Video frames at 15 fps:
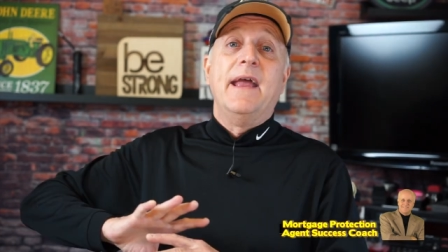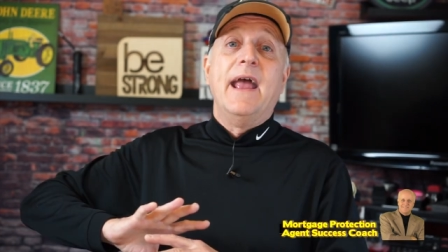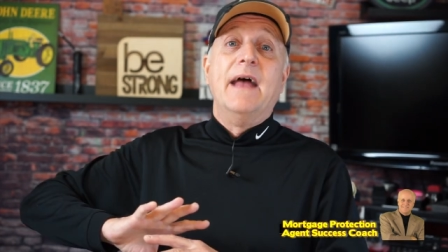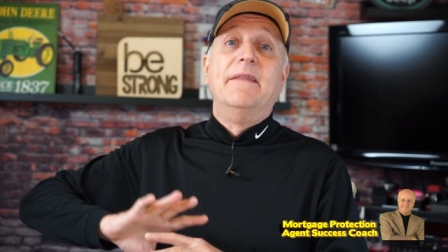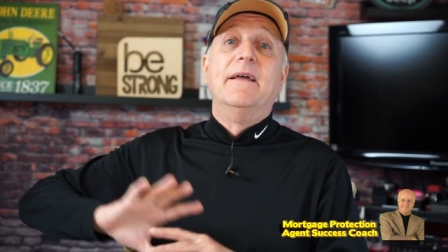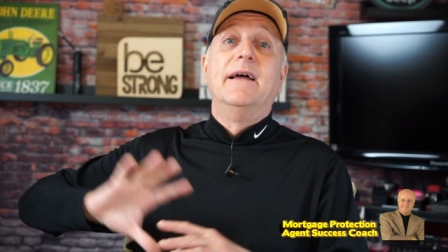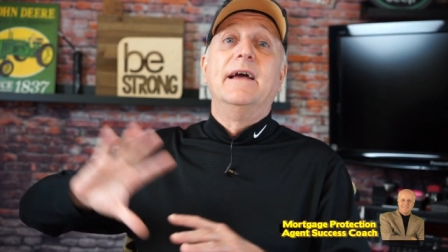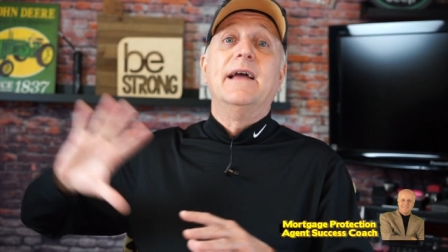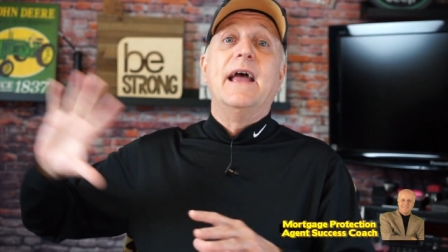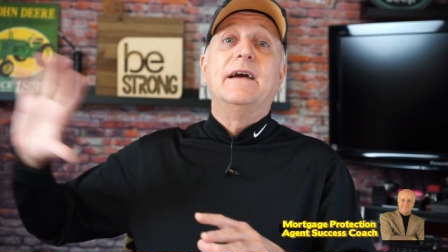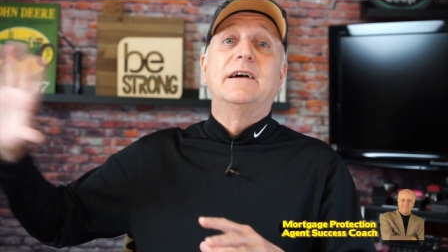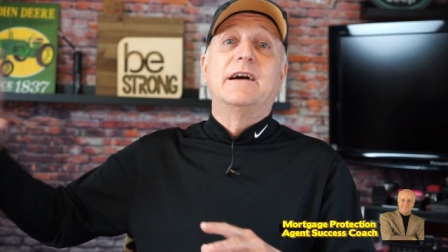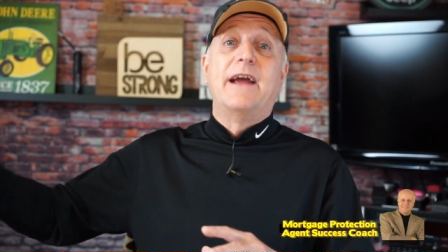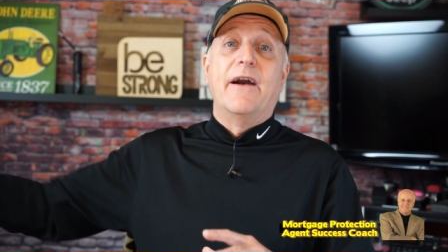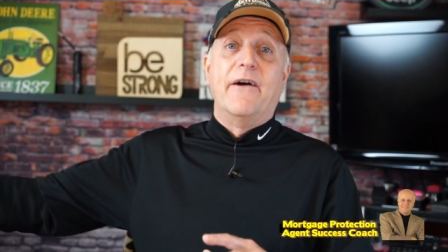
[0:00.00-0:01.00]
And the
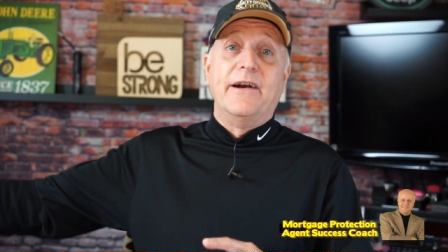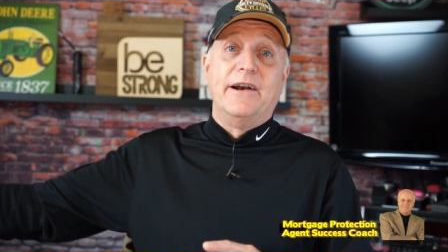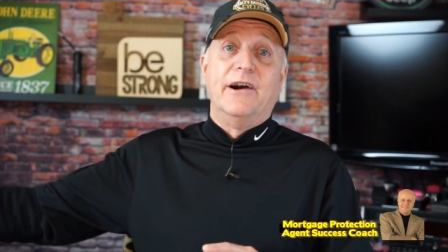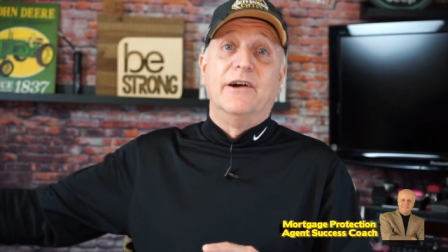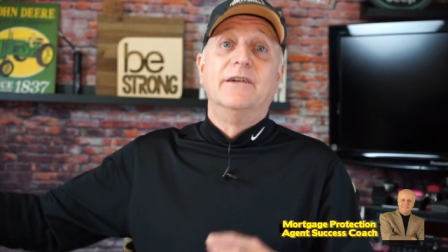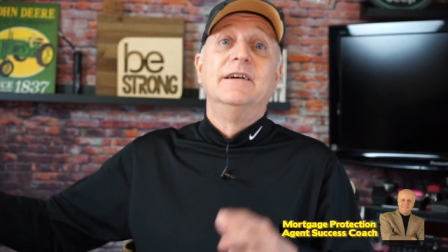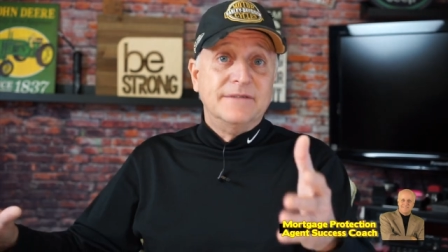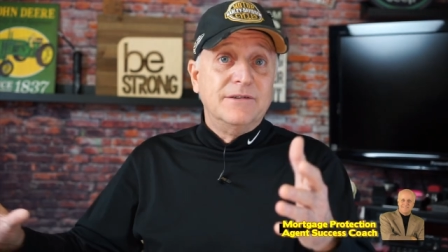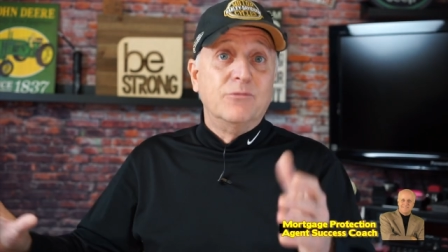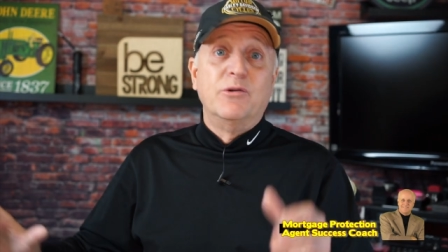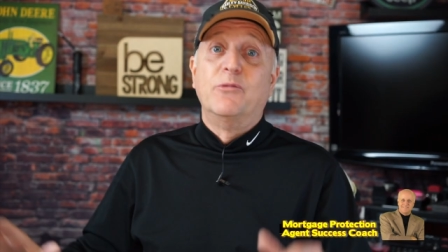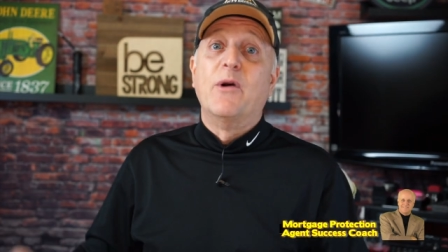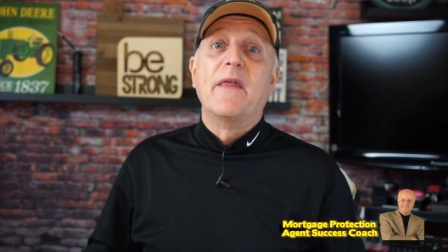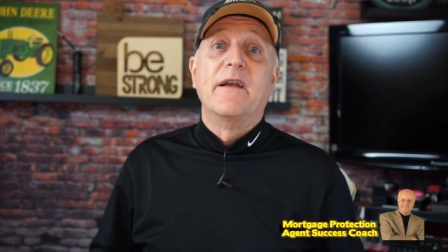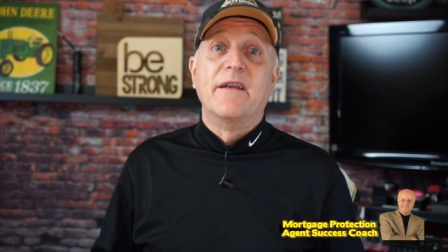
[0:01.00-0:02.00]
carrier would
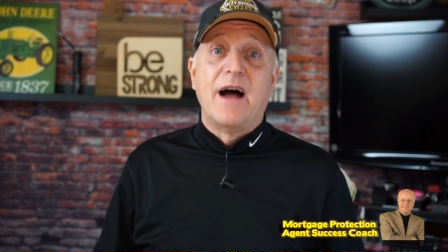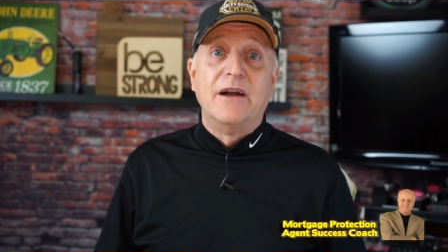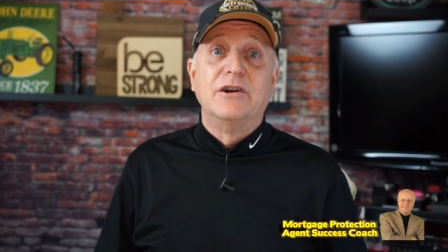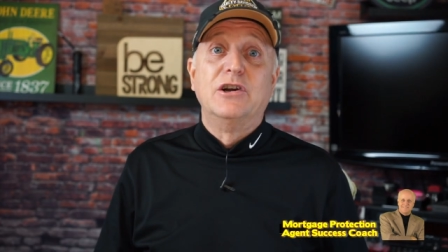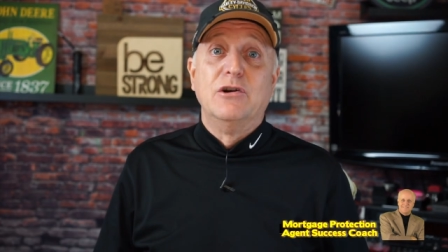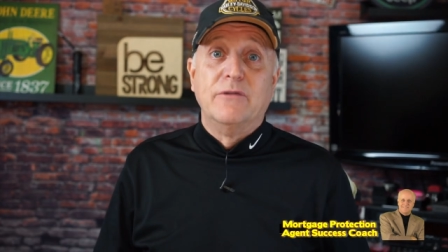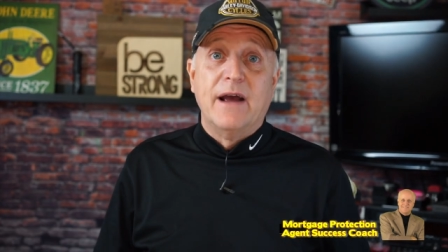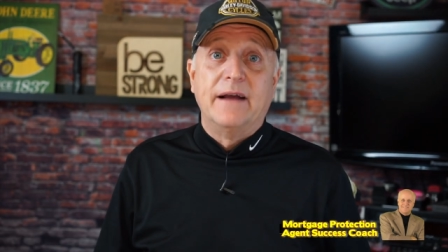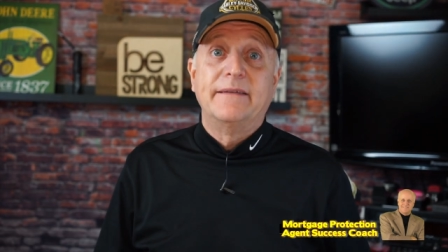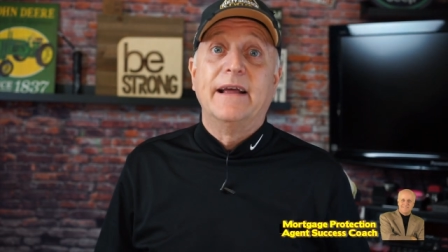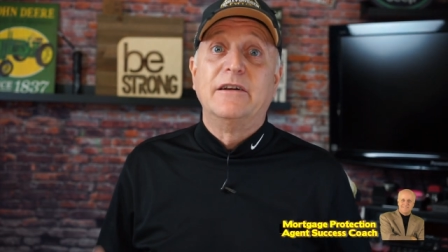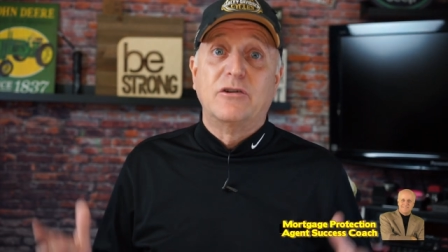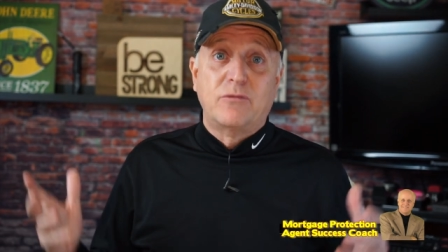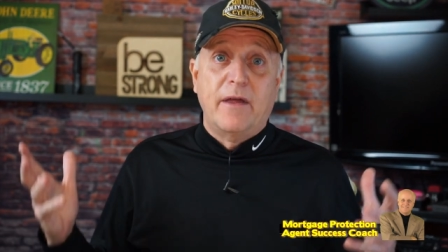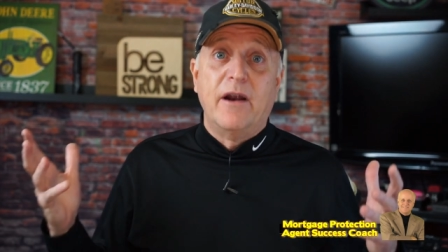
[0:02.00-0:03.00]
rather not do that. They
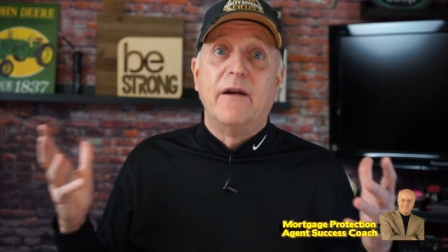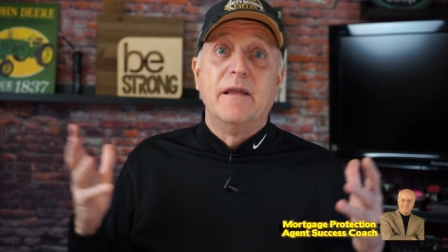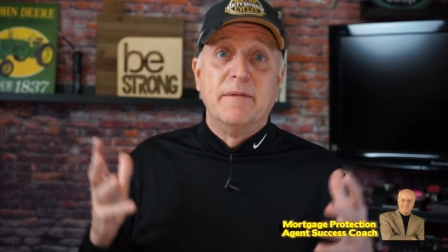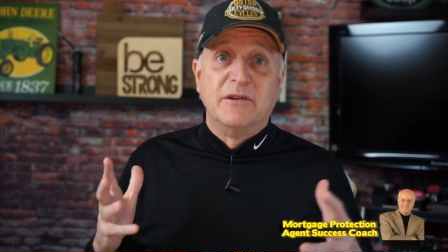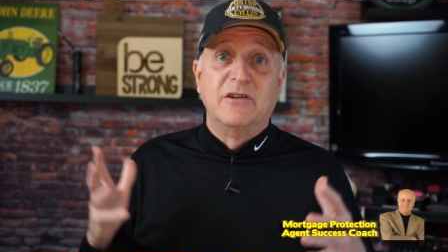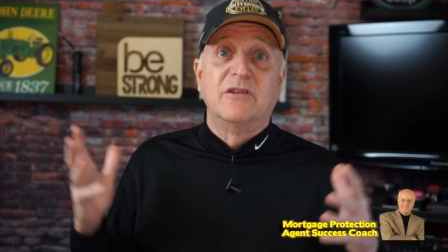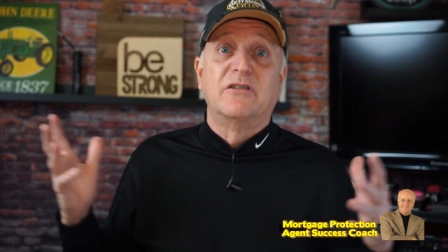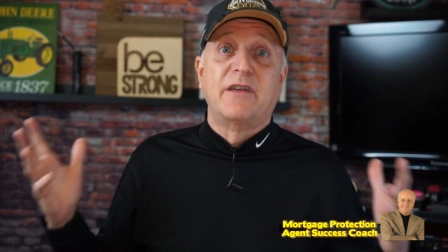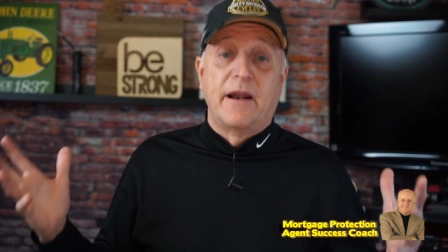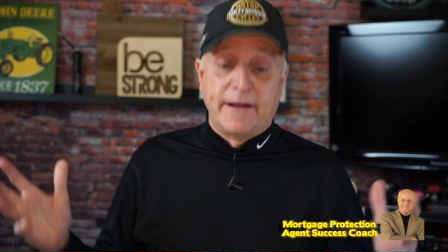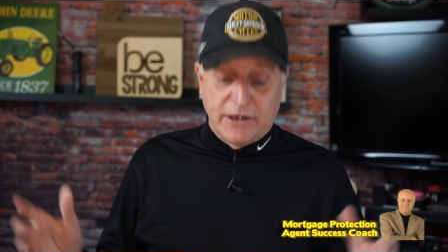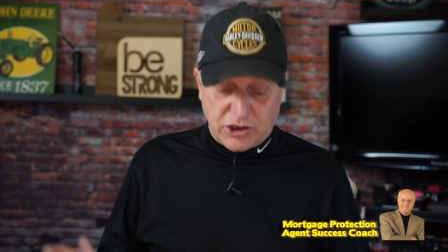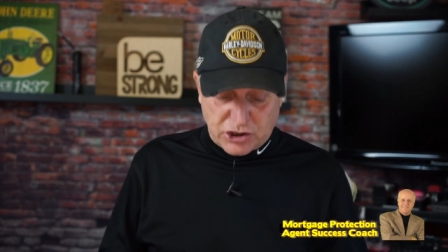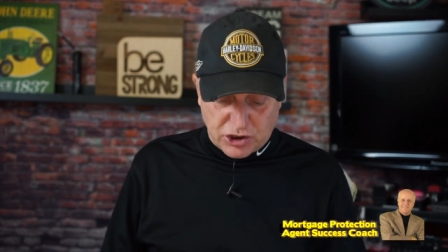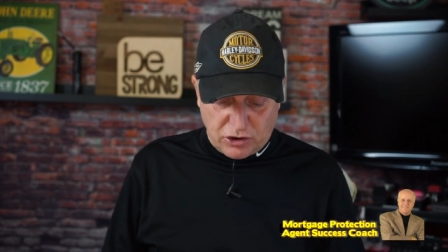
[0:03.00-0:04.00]
just they're in the business of selling
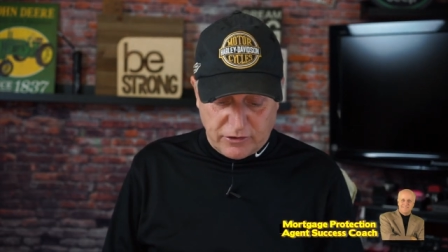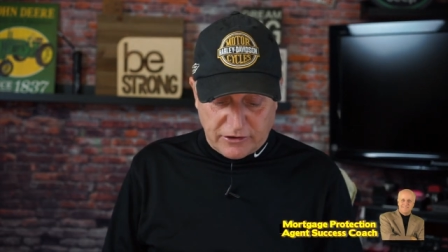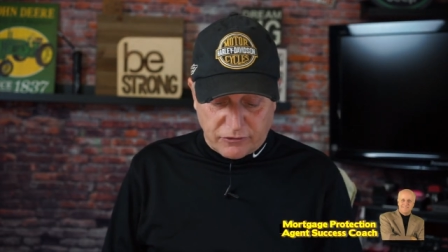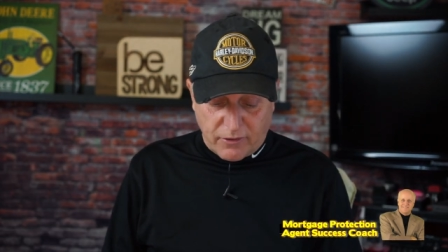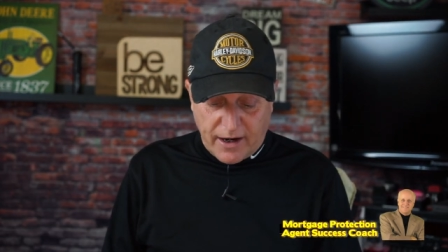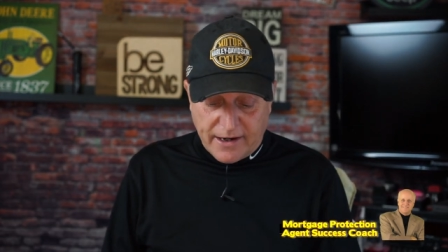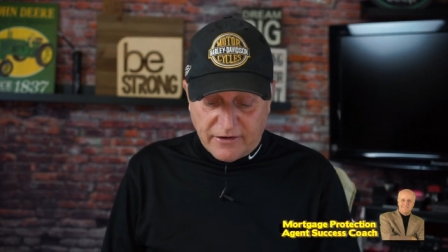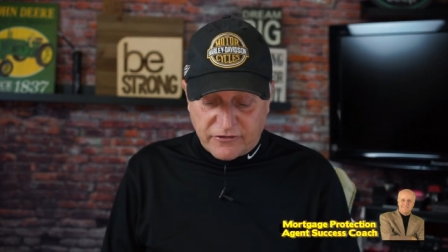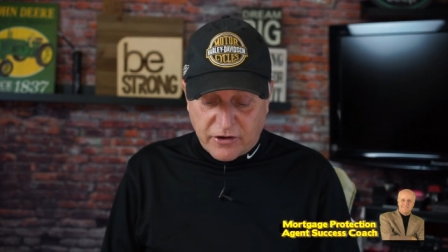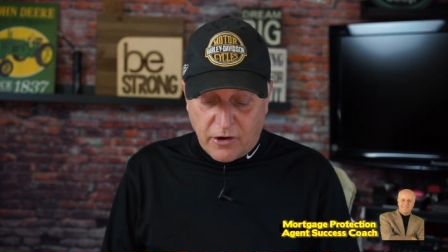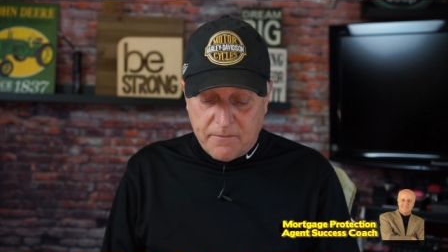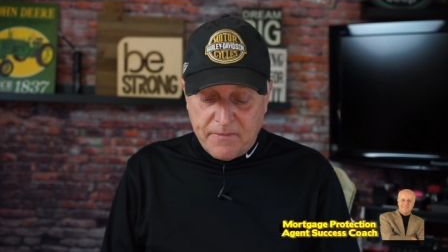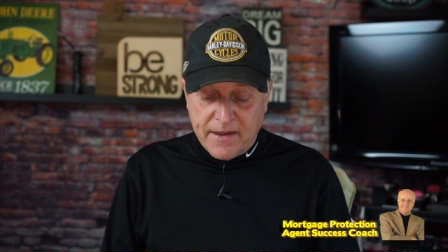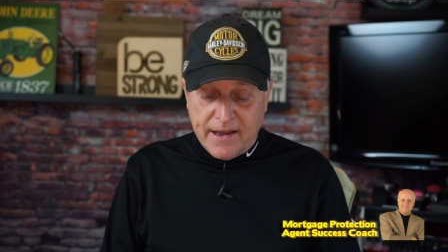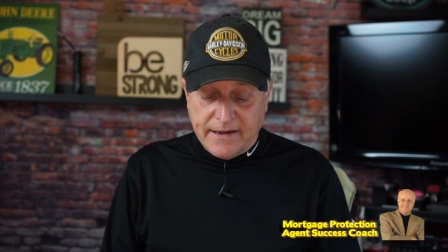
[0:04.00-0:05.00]
insurance, right?
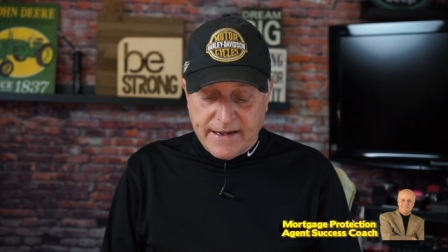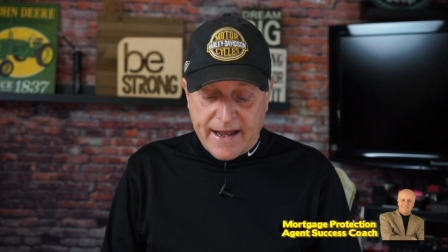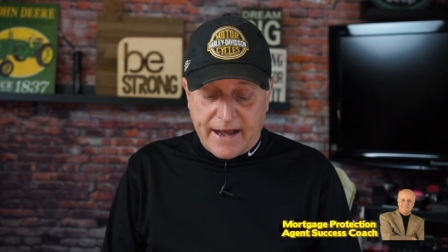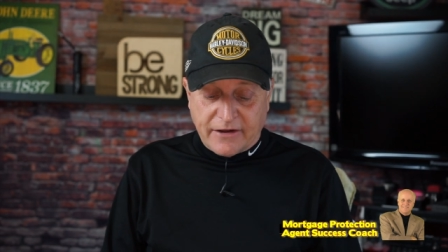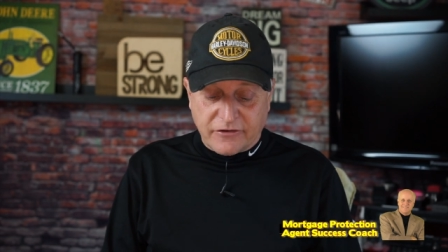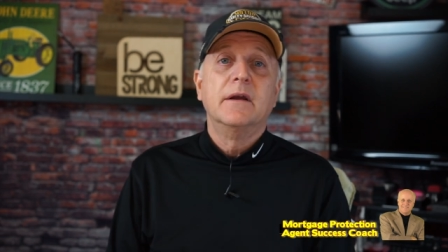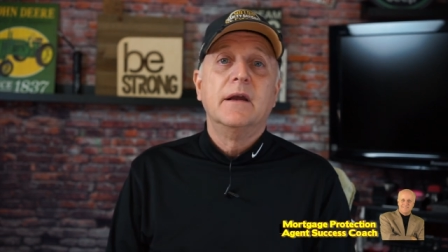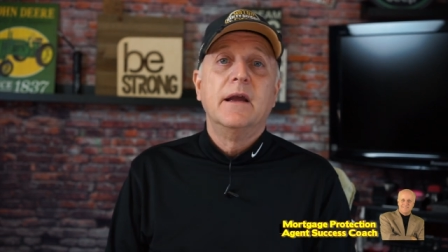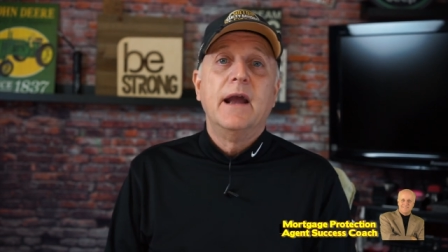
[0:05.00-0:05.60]
So yes.